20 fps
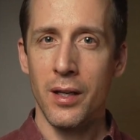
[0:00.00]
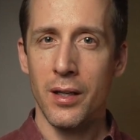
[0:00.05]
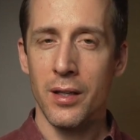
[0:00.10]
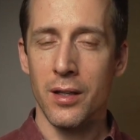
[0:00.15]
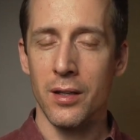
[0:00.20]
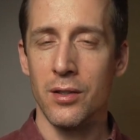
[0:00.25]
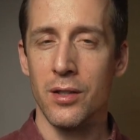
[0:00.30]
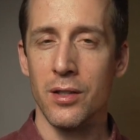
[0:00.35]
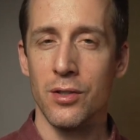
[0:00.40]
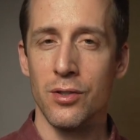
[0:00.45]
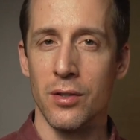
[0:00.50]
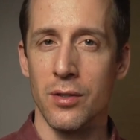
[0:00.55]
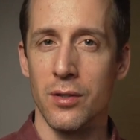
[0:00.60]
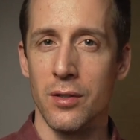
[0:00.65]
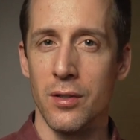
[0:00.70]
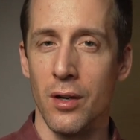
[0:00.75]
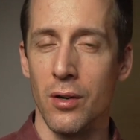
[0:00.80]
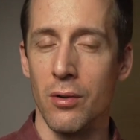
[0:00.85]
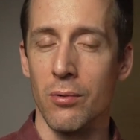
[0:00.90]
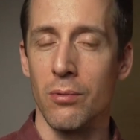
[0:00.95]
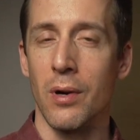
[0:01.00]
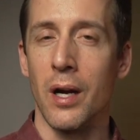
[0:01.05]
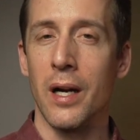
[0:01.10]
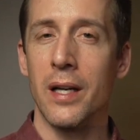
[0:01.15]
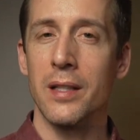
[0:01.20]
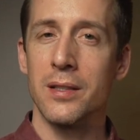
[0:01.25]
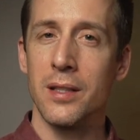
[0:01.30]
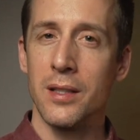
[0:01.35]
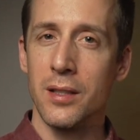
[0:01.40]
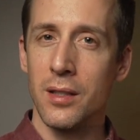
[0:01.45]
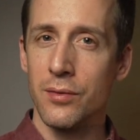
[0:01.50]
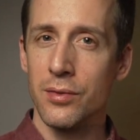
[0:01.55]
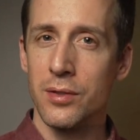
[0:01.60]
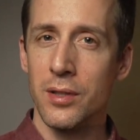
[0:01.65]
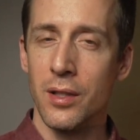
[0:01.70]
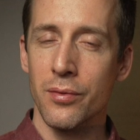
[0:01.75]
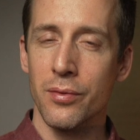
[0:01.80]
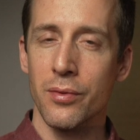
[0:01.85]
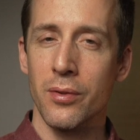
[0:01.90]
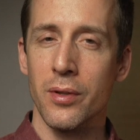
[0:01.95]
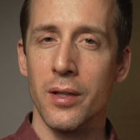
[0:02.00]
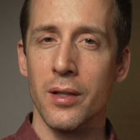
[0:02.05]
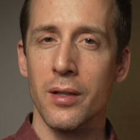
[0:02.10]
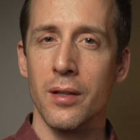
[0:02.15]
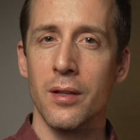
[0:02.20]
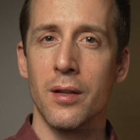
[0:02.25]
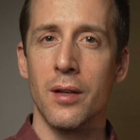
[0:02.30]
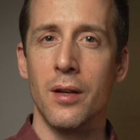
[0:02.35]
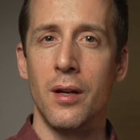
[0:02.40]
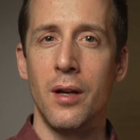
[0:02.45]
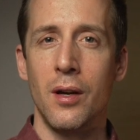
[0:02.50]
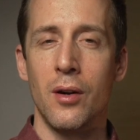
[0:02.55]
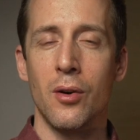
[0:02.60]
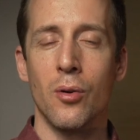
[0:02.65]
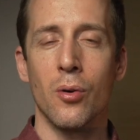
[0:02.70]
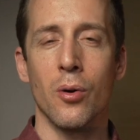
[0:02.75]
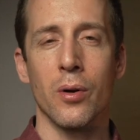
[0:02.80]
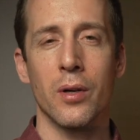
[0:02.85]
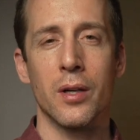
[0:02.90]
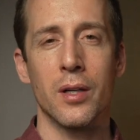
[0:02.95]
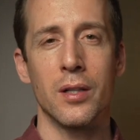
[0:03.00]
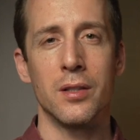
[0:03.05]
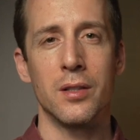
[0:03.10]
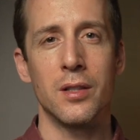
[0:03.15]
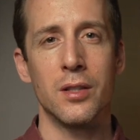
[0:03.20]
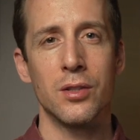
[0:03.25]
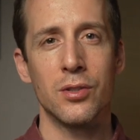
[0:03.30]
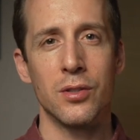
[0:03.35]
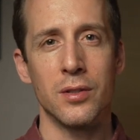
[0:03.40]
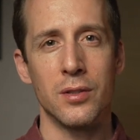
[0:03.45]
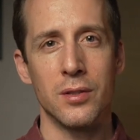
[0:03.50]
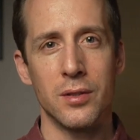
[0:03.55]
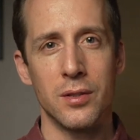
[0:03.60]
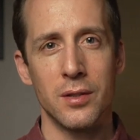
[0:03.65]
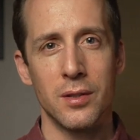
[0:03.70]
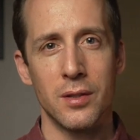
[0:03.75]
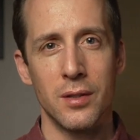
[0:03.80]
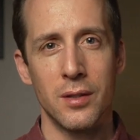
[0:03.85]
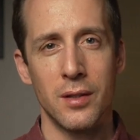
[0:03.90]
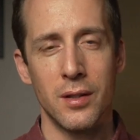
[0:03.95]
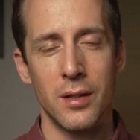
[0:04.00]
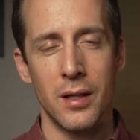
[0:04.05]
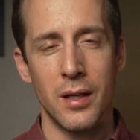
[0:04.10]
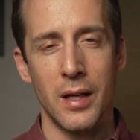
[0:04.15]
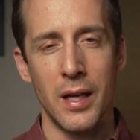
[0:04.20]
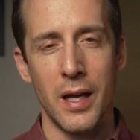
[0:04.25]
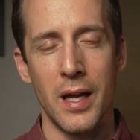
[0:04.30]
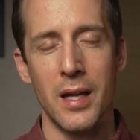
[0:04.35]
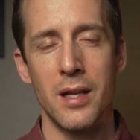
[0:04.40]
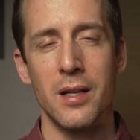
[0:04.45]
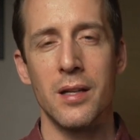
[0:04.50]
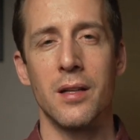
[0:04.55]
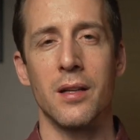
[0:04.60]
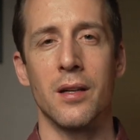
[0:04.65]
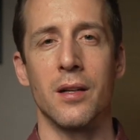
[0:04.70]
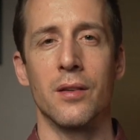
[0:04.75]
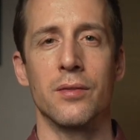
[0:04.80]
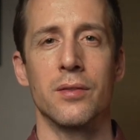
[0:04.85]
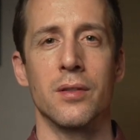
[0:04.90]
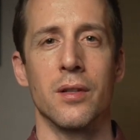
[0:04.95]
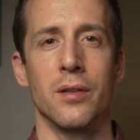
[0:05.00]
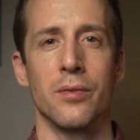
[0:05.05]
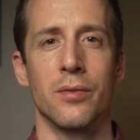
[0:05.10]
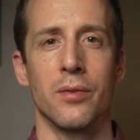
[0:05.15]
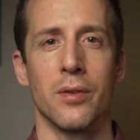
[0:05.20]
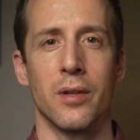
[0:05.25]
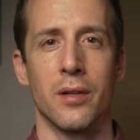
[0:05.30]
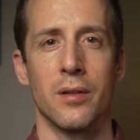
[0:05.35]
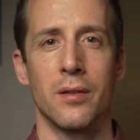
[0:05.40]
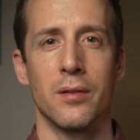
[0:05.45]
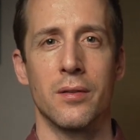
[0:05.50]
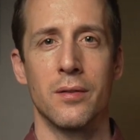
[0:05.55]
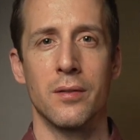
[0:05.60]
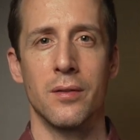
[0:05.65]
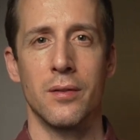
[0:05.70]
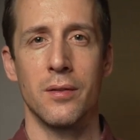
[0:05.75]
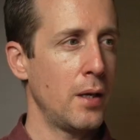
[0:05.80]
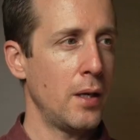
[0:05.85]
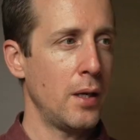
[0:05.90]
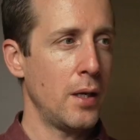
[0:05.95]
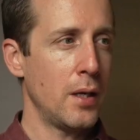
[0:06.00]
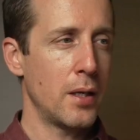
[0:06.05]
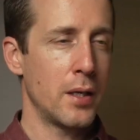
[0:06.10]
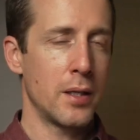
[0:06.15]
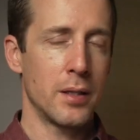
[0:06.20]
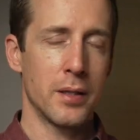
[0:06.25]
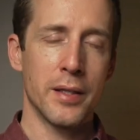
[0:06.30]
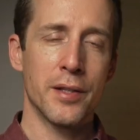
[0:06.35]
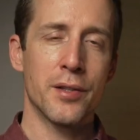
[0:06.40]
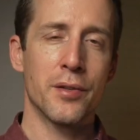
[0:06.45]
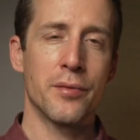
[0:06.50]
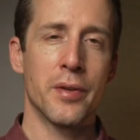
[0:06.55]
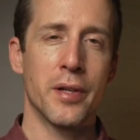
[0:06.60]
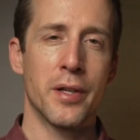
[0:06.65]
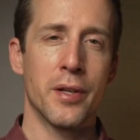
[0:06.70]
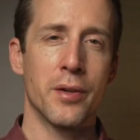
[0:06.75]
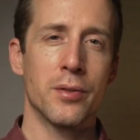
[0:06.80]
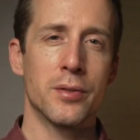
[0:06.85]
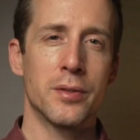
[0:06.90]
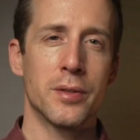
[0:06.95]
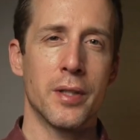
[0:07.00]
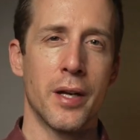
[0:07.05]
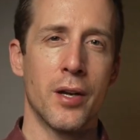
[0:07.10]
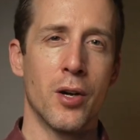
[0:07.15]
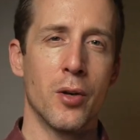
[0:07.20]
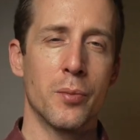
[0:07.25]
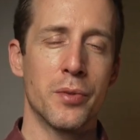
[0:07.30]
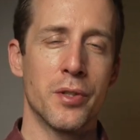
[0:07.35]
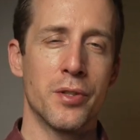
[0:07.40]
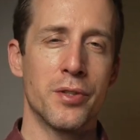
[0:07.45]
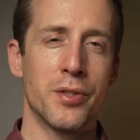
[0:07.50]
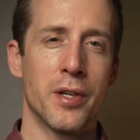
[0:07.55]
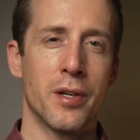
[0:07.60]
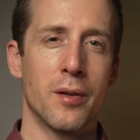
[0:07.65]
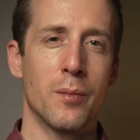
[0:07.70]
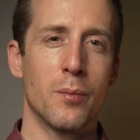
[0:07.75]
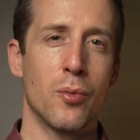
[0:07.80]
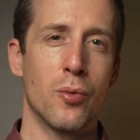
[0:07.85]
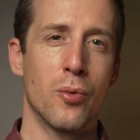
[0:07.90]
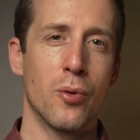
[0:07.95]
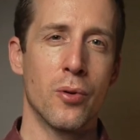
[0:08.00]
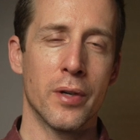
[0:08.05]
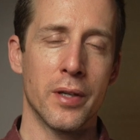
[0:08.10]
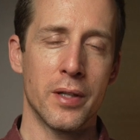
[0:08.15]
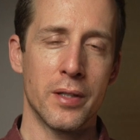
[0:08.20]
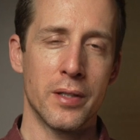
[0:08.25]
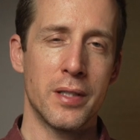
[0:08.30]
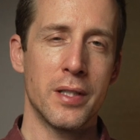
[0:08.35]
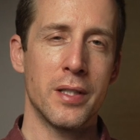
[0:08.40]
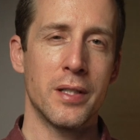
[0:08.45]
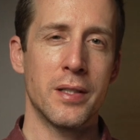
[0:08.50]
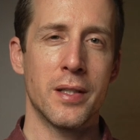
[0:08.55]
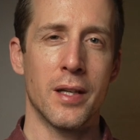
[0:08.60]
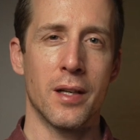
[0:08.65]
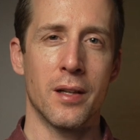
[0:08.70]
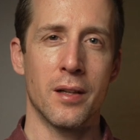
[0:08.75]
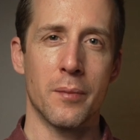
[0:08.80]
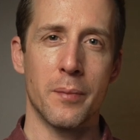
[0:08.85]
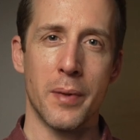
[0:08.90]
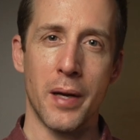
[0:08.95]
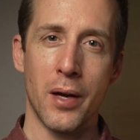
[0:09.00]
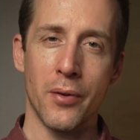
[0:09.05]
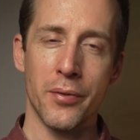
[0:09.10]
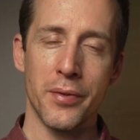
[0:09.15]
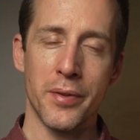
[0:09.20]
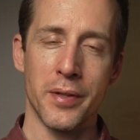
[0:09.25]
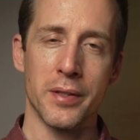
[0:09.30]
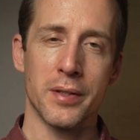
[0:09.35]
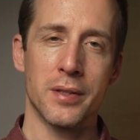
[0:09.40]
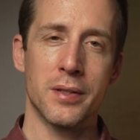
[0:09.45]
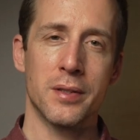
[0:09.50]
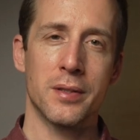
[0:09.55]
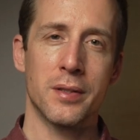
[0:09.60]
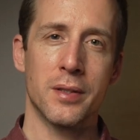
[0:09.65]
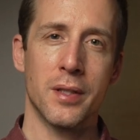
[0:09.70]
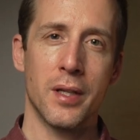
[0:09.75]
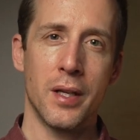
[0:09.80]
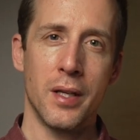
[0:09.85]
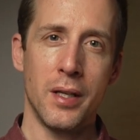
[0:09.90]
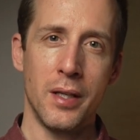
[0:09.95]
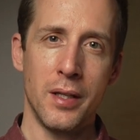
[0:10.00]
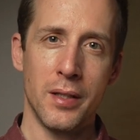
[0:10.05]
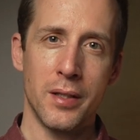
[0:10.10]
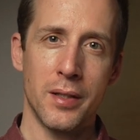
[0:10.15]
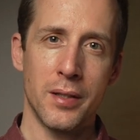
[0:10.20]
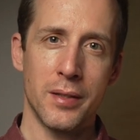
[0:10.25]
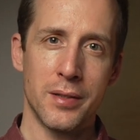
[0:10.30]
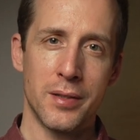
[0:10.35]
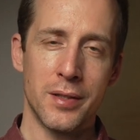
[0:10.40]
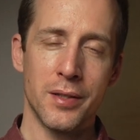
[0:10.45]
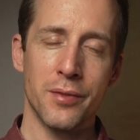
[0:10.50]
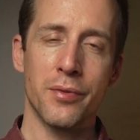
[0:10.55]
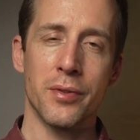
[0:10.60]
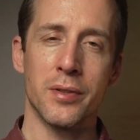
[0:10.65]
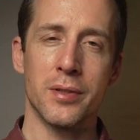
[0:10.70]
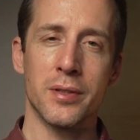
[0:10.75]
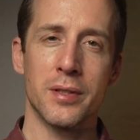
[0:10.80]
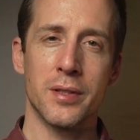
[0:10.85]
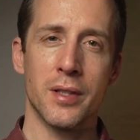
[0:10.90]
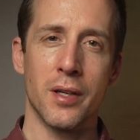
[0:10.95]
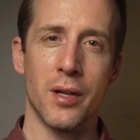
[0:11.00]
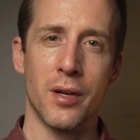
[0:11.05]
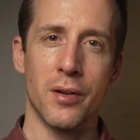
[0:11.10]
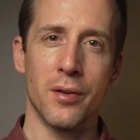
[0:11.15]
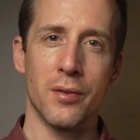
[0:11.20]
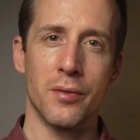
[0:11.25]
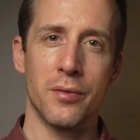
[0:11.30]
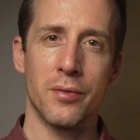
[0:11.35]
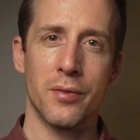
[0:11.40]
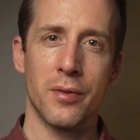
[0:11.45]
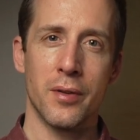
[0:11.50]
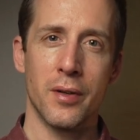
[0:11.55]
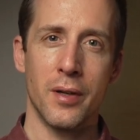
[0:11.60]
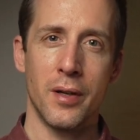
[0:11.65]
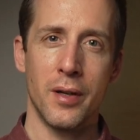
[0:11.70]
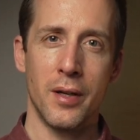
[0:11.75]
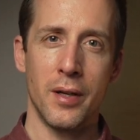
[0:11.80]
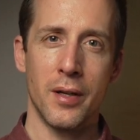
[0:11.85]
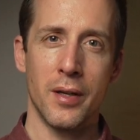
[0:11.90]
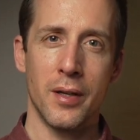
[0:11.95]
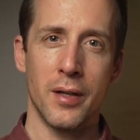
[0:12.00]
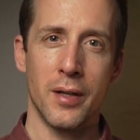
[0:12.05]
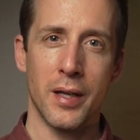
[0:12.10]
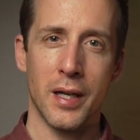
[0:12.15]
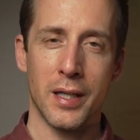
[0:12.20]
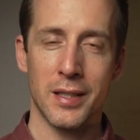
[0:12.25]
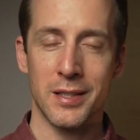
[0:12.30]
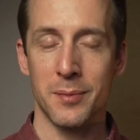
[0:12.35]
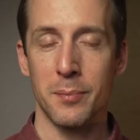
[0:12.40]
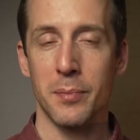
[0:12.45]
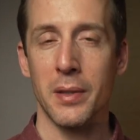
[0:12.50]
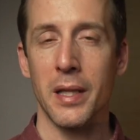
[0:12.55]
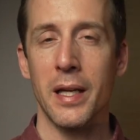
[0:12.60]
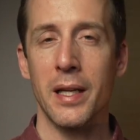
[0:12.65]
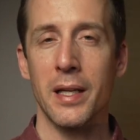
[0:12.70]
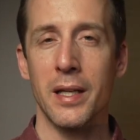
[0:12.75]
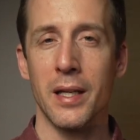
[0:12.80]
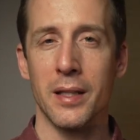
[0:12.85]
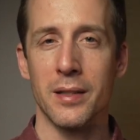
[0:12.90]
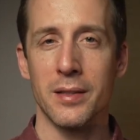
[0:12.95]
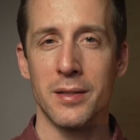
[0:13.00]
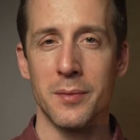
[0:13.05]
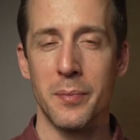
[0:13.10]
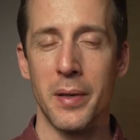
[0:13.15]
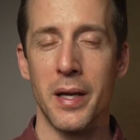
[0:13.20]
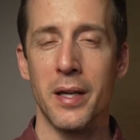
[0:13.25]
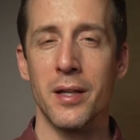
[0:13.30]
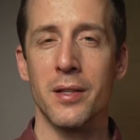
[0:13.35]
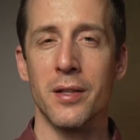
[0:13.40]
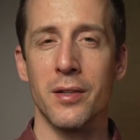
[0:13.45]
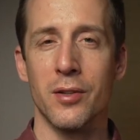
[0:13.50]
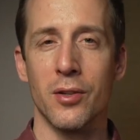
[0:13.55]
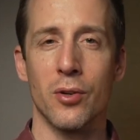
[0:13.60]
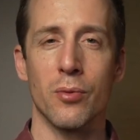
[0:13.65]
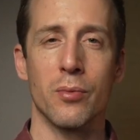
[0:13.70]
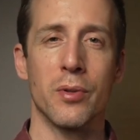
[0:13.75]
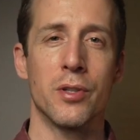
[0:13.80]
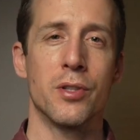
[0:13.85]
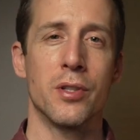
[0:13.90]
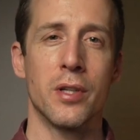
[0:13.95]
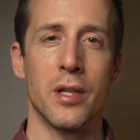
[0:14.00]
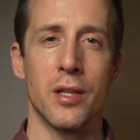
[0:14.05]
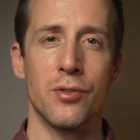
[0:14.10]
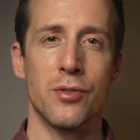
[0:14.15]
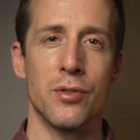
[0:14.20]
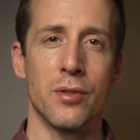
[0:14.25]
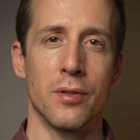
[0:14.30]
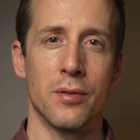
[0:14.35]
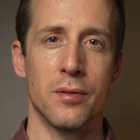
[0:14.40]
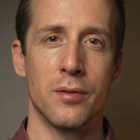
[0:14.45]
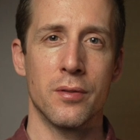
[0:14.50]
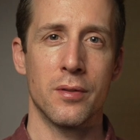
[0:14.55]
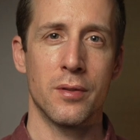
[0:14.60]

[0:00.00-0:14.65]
conditioned arising of suffering or conditioned ending of suffering. In later videos, I hope to share more in detail about this difference of explaining dependent origination.